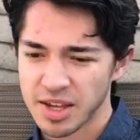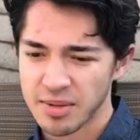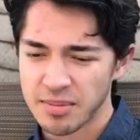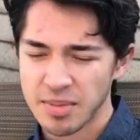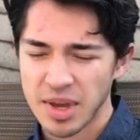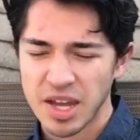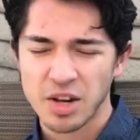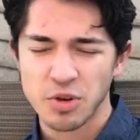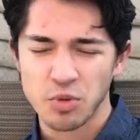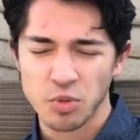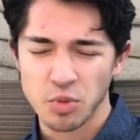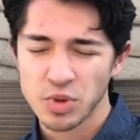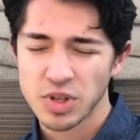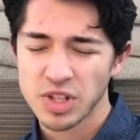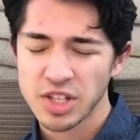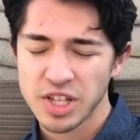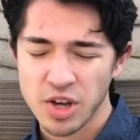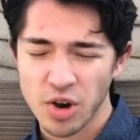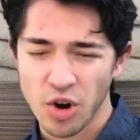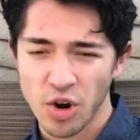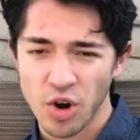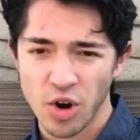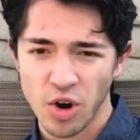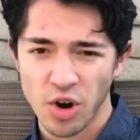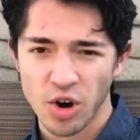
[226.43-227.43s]
It made it
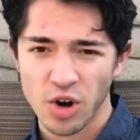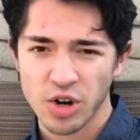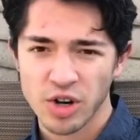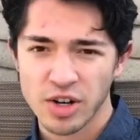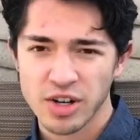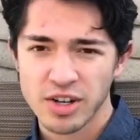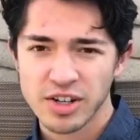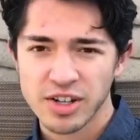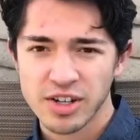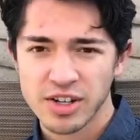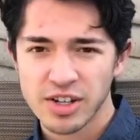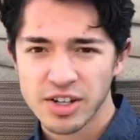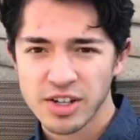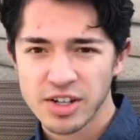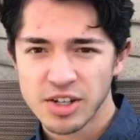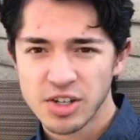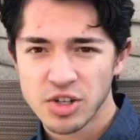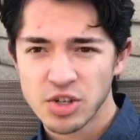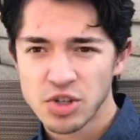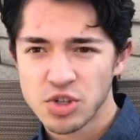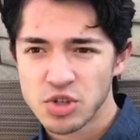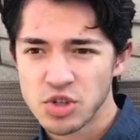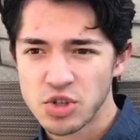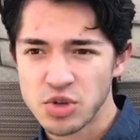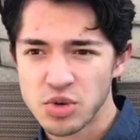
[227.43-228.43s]
really hard
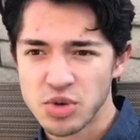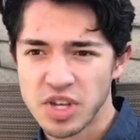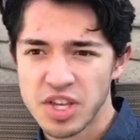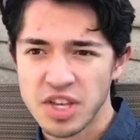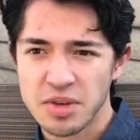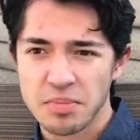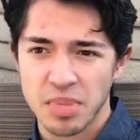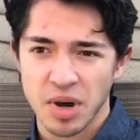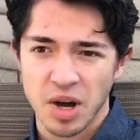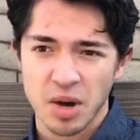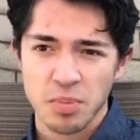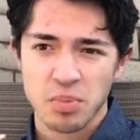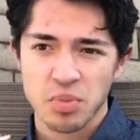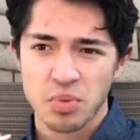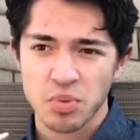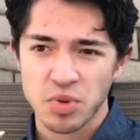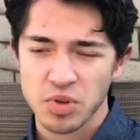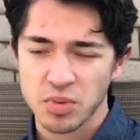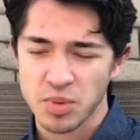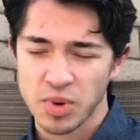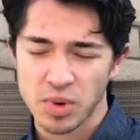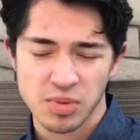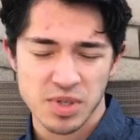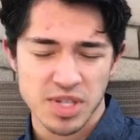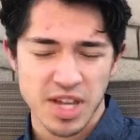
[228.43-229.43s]
to keep up
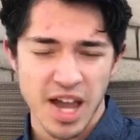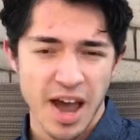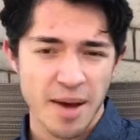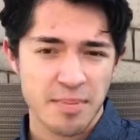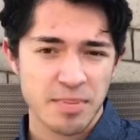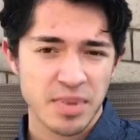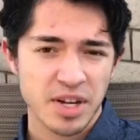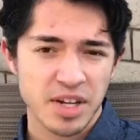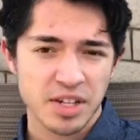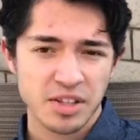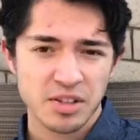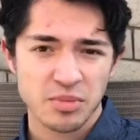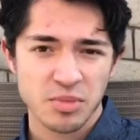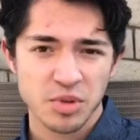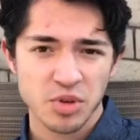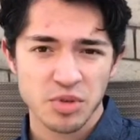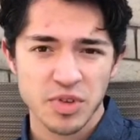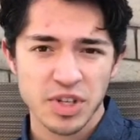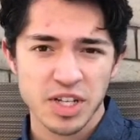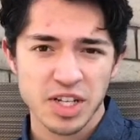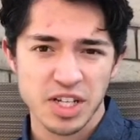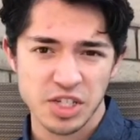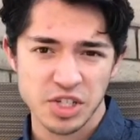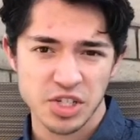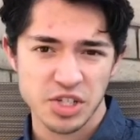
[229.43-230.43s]
with what was happening in the
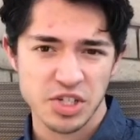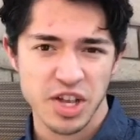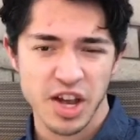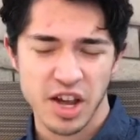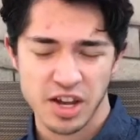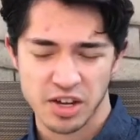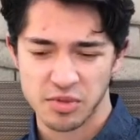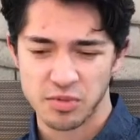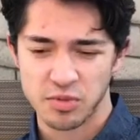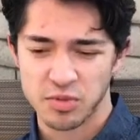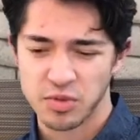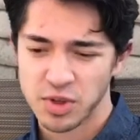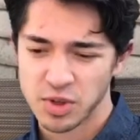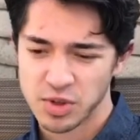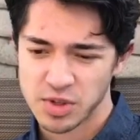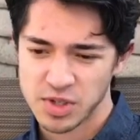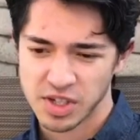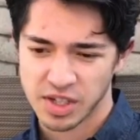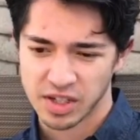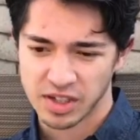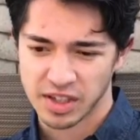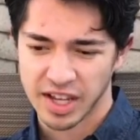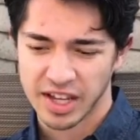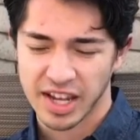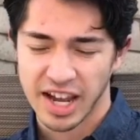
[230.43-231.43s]
movie, and it just got
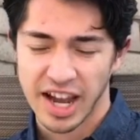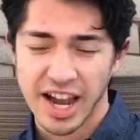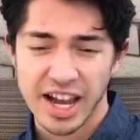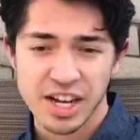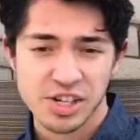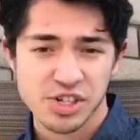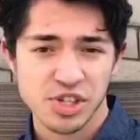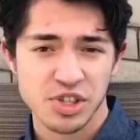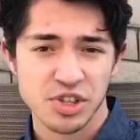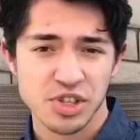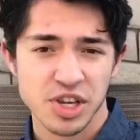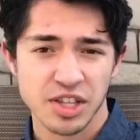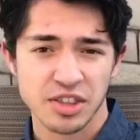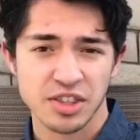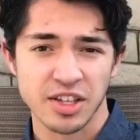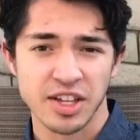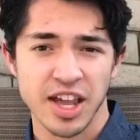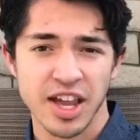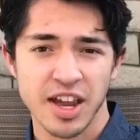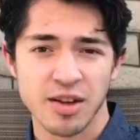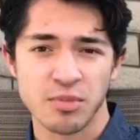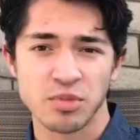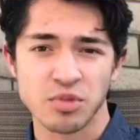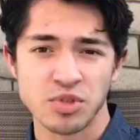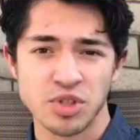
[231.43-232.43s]
confusing. Like, I actually thought the
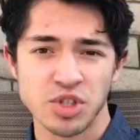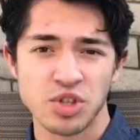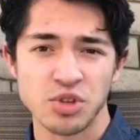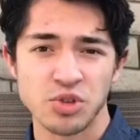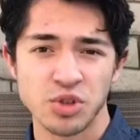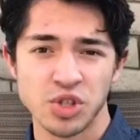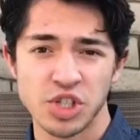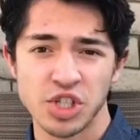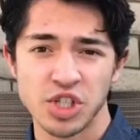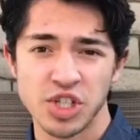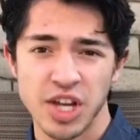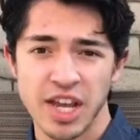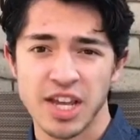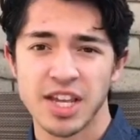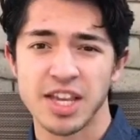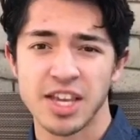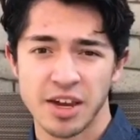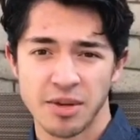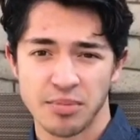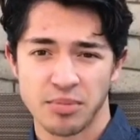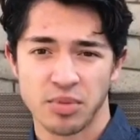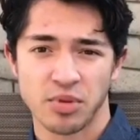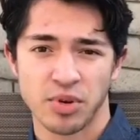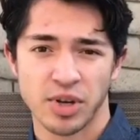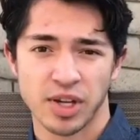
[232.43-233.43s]
camera was too
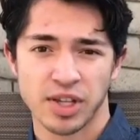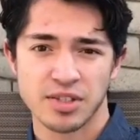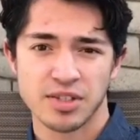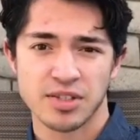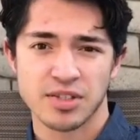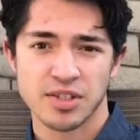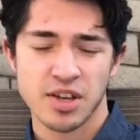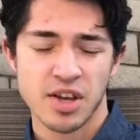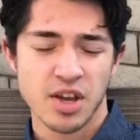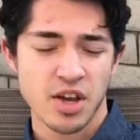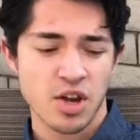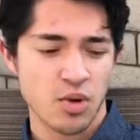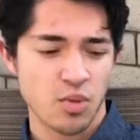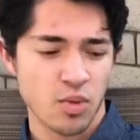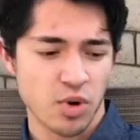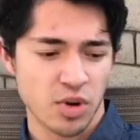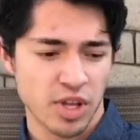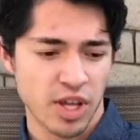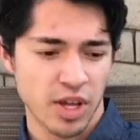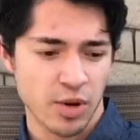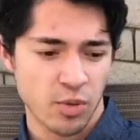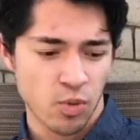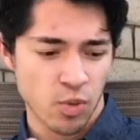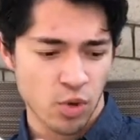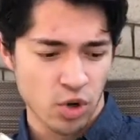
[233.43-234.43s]
shaky at points where
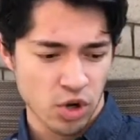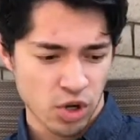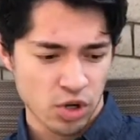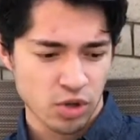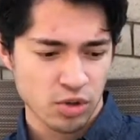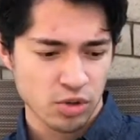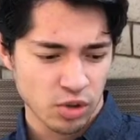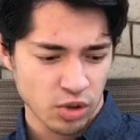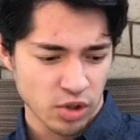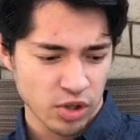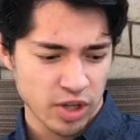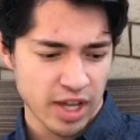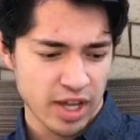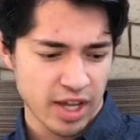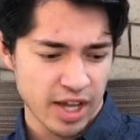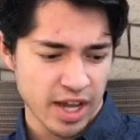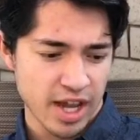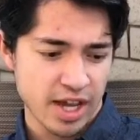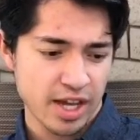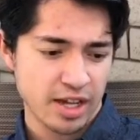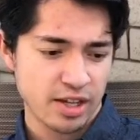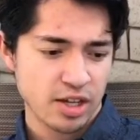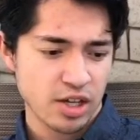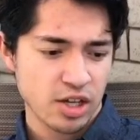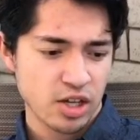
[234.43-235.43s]
they were looking
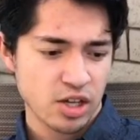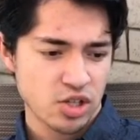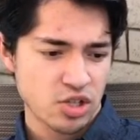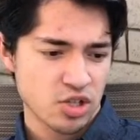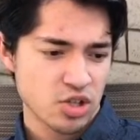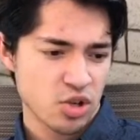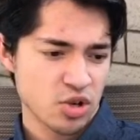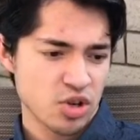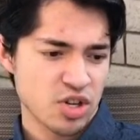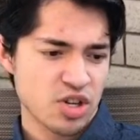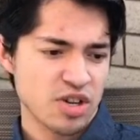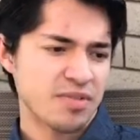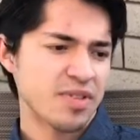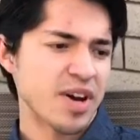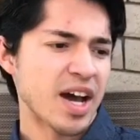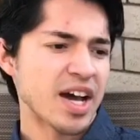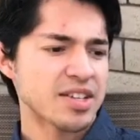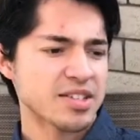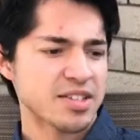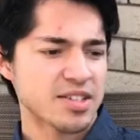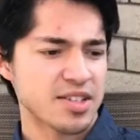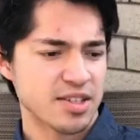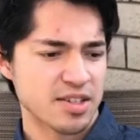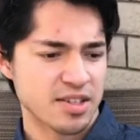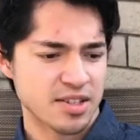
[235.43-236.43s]
at certain
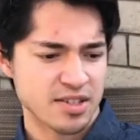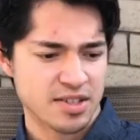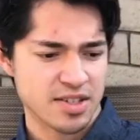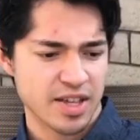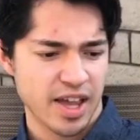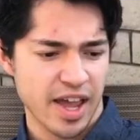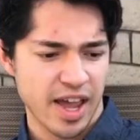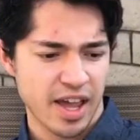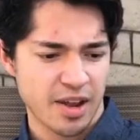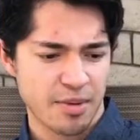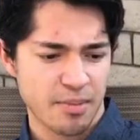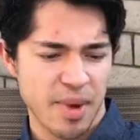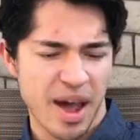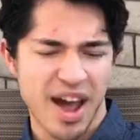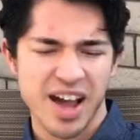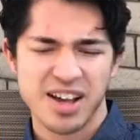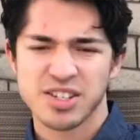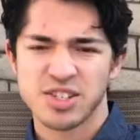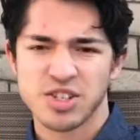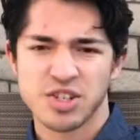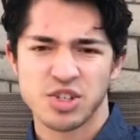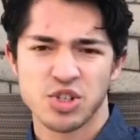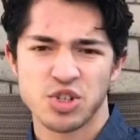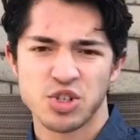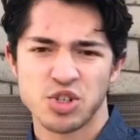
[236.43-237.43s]
devices and
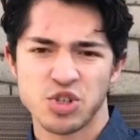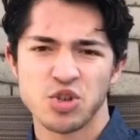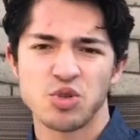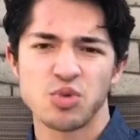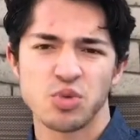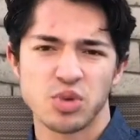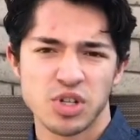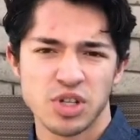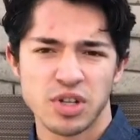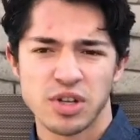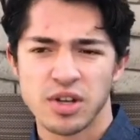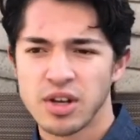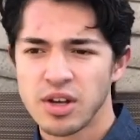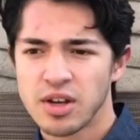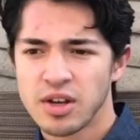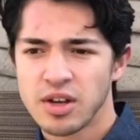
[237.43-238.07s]
Max's suit.